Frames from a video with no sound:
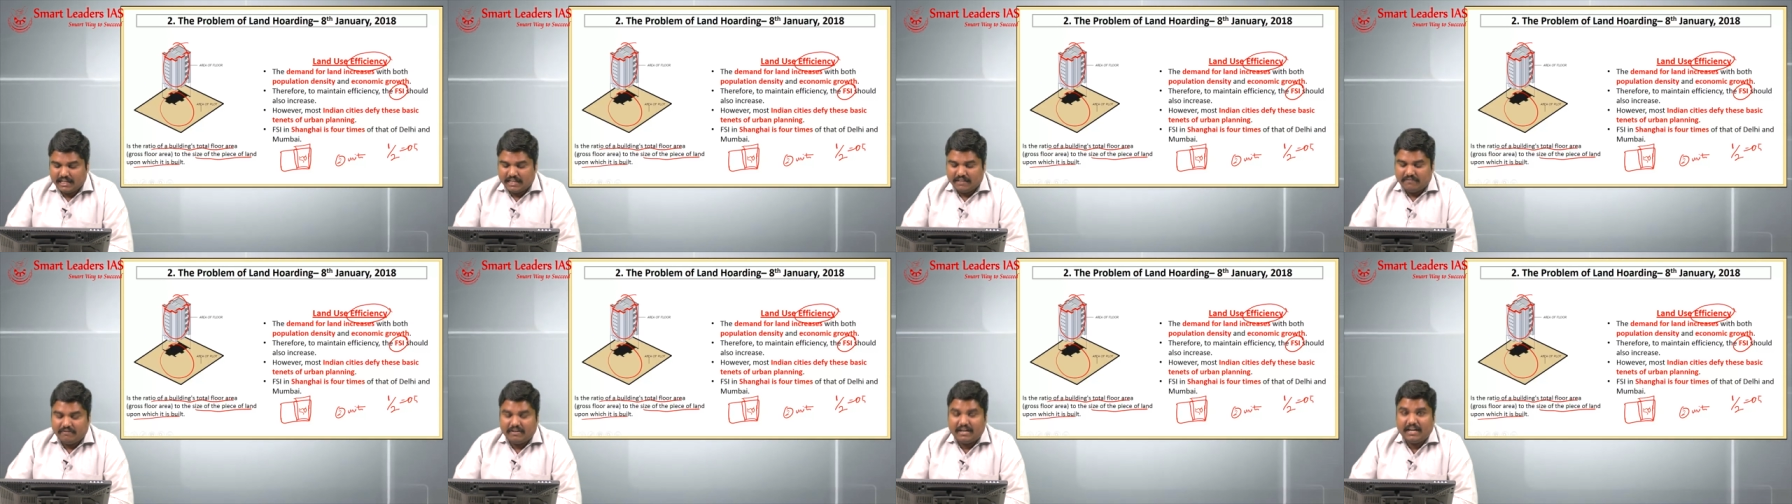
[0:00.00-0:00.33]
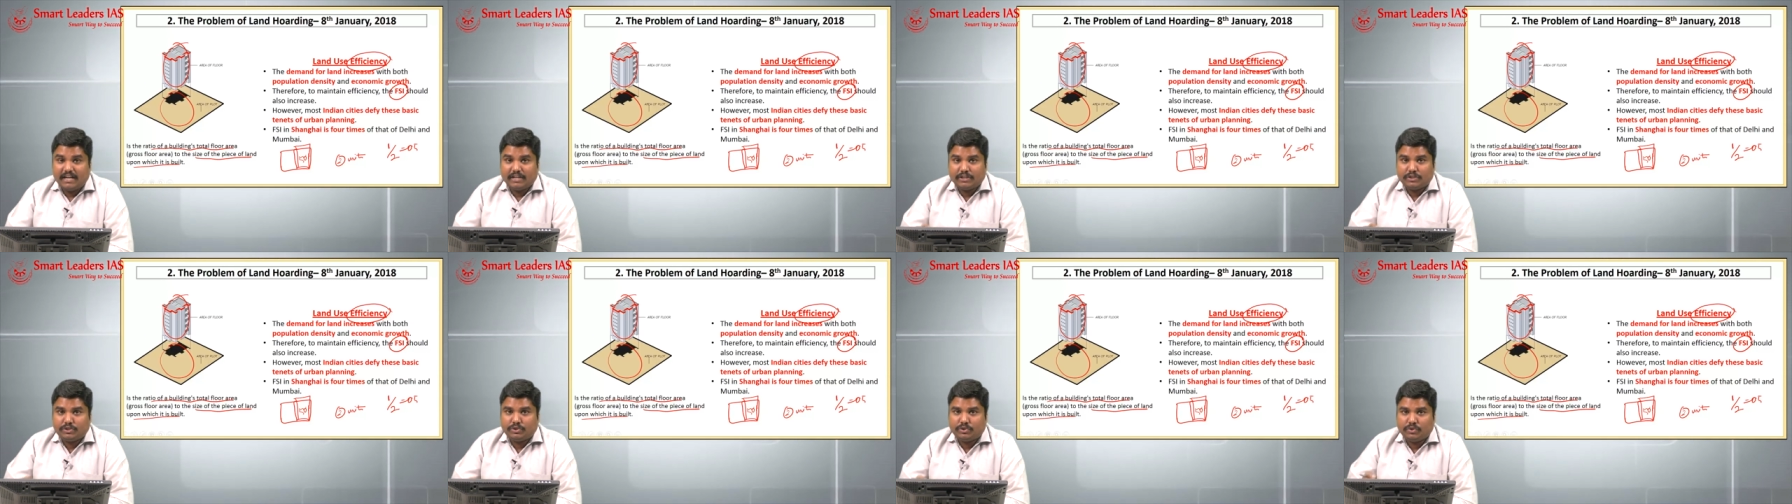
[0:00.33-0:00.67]
When it
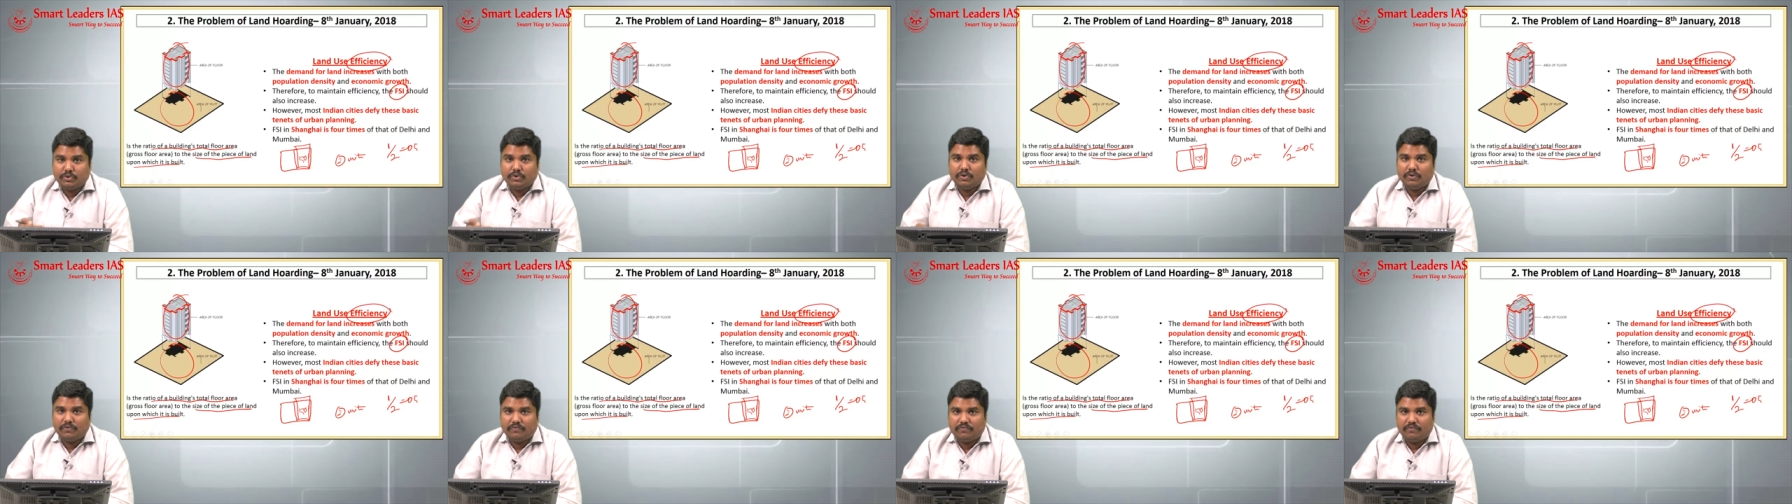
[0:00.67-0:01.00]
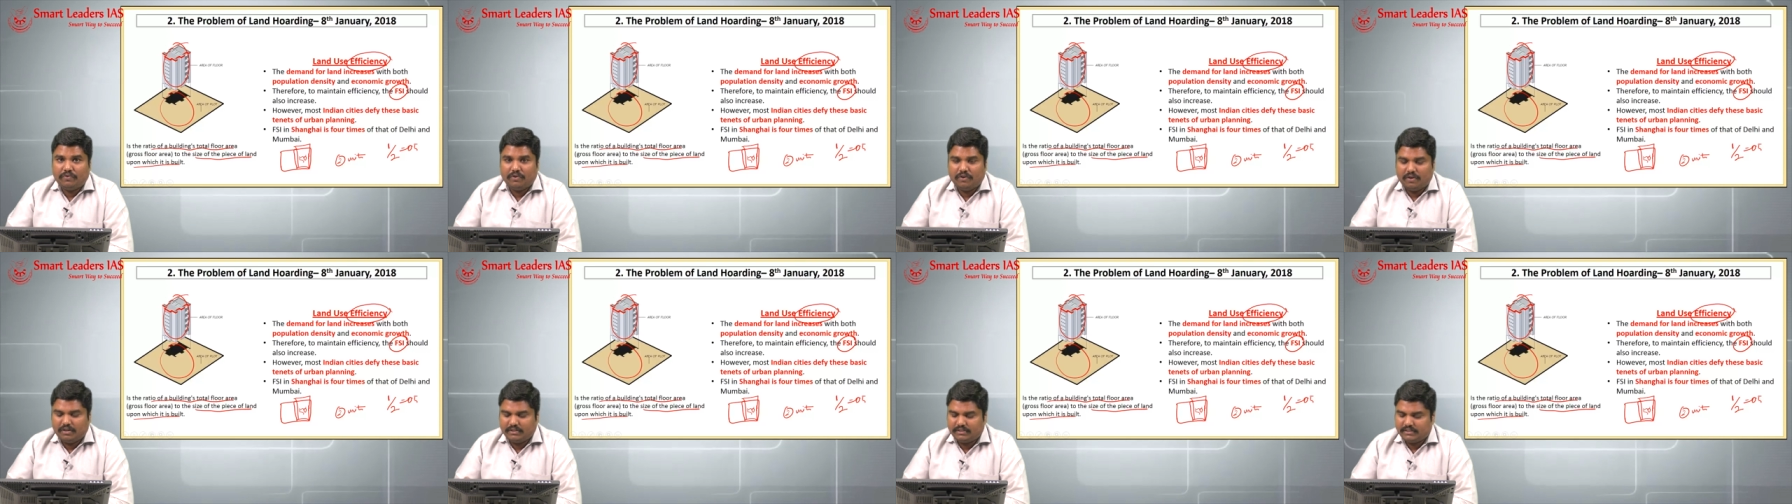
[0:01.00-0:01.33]
is two
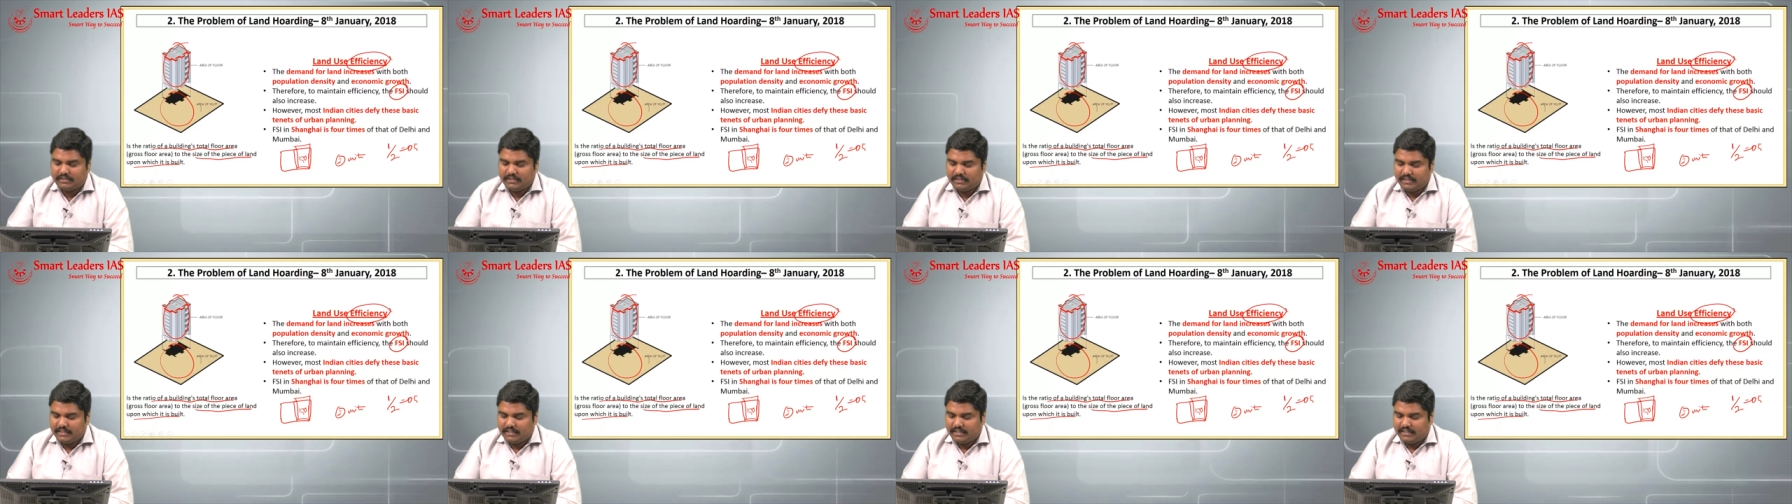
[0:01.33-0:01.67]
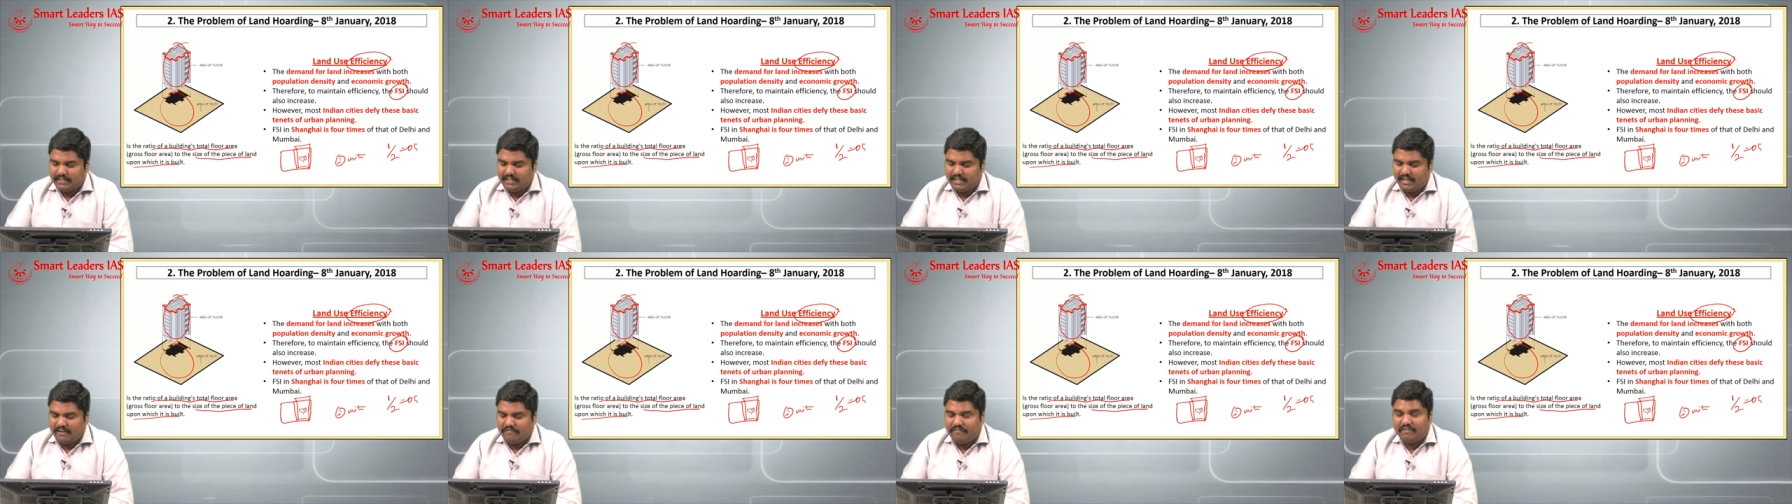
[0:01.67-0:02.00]
floors,
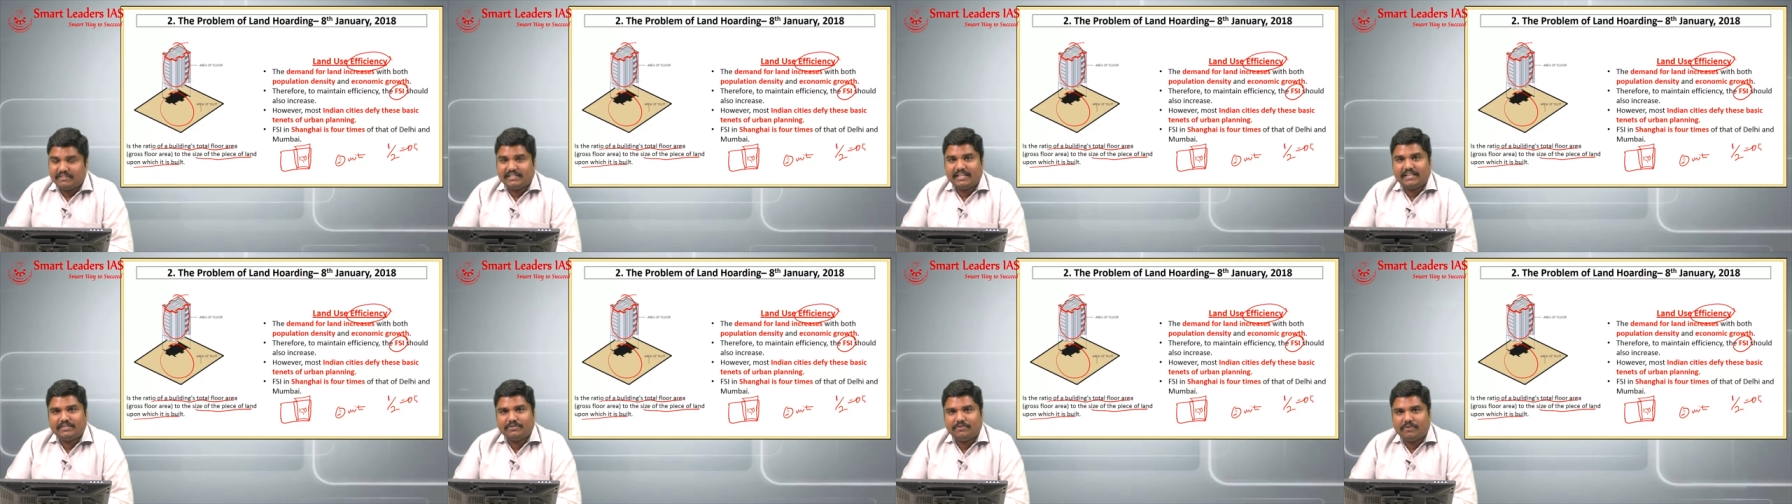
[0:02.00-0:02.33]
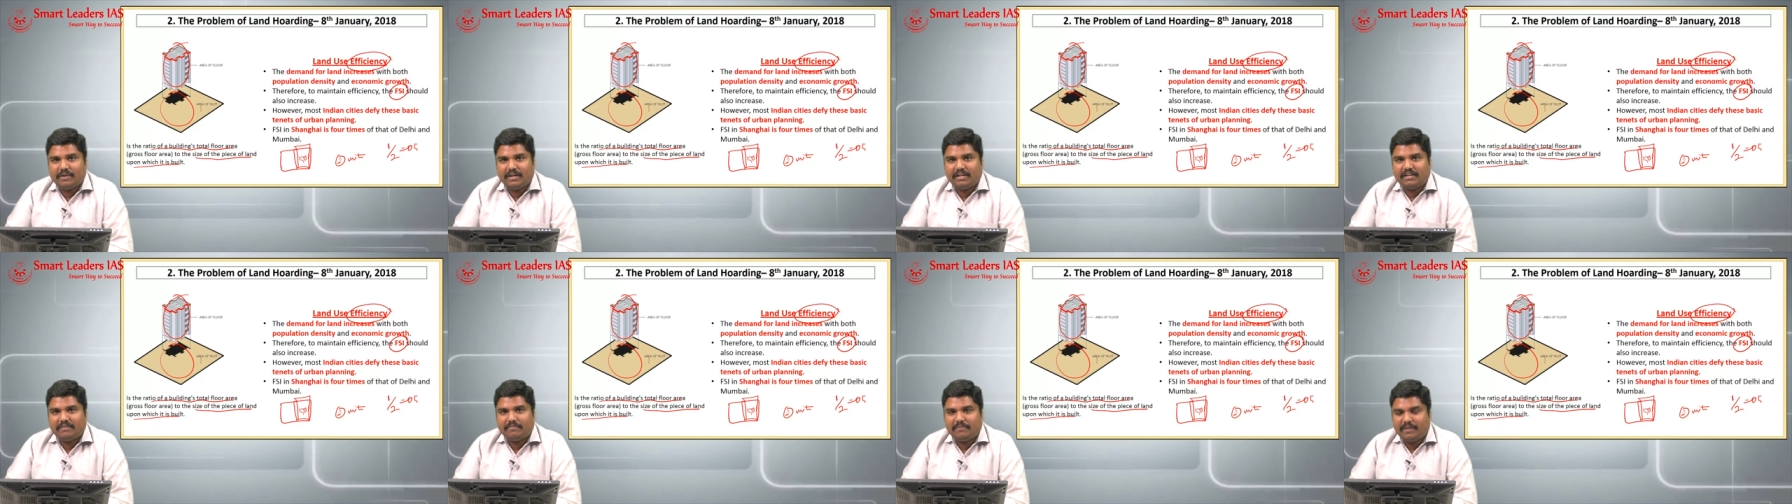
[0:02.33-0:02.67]
the FSI is
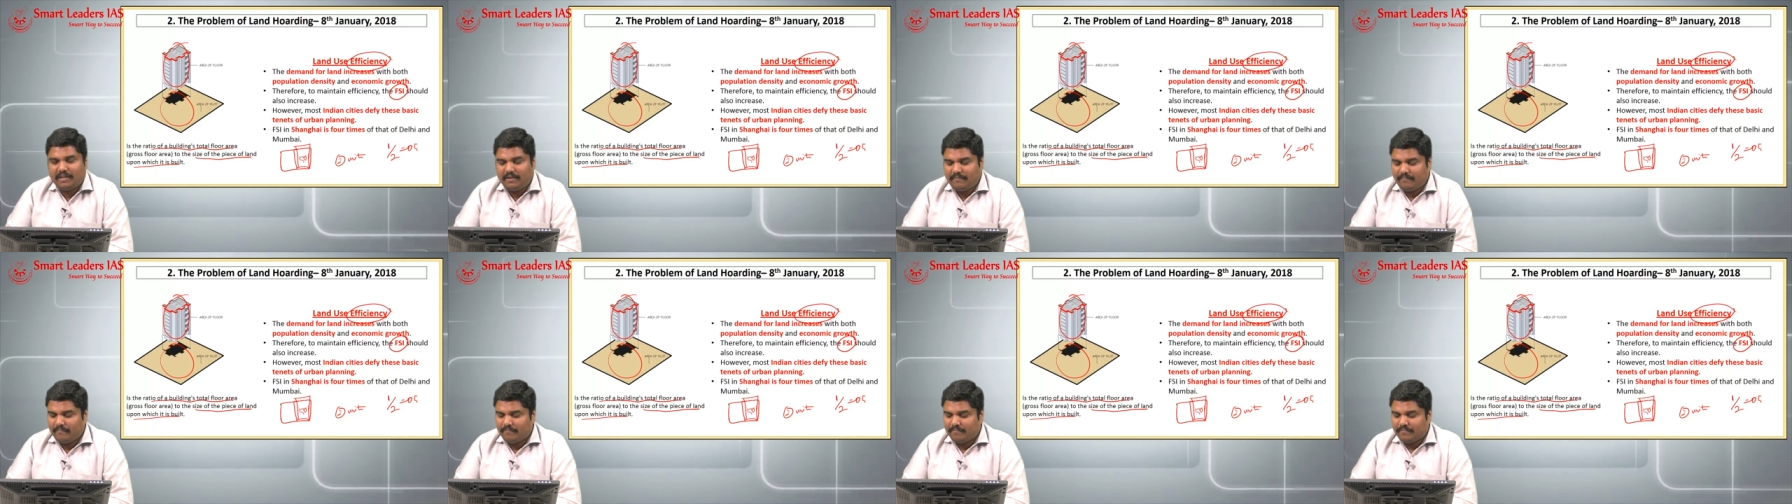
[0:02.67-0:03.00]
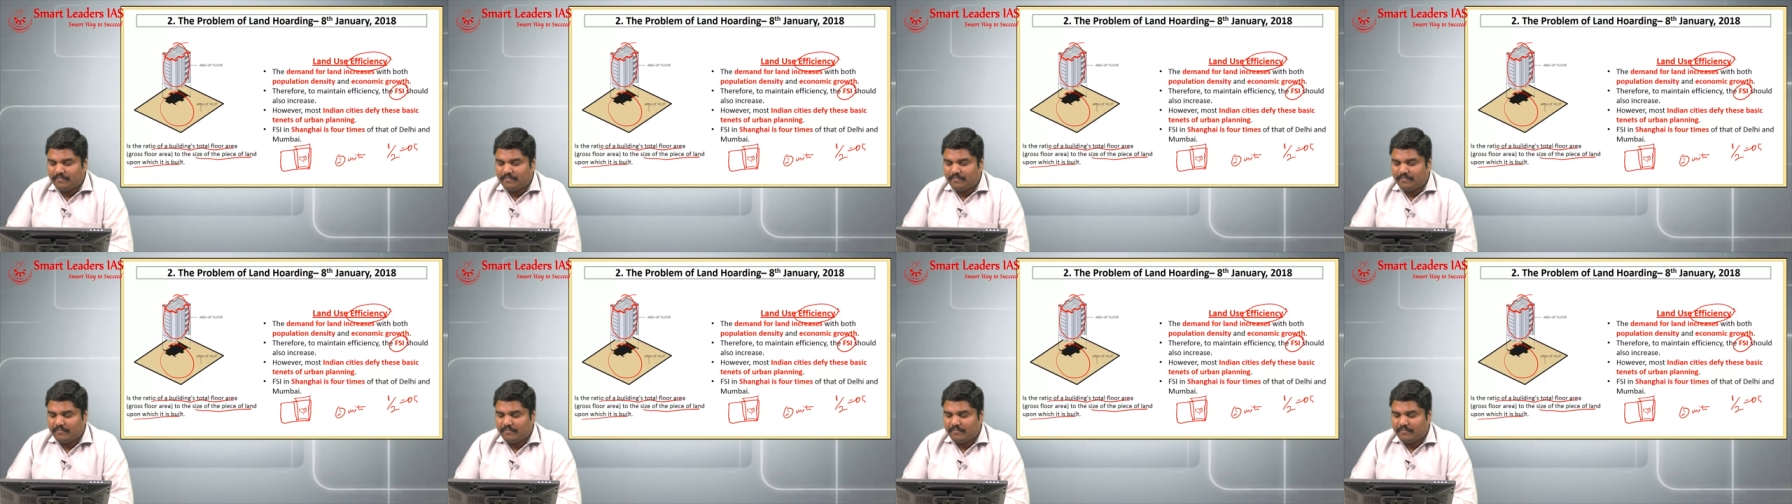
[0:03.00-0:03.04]
going to be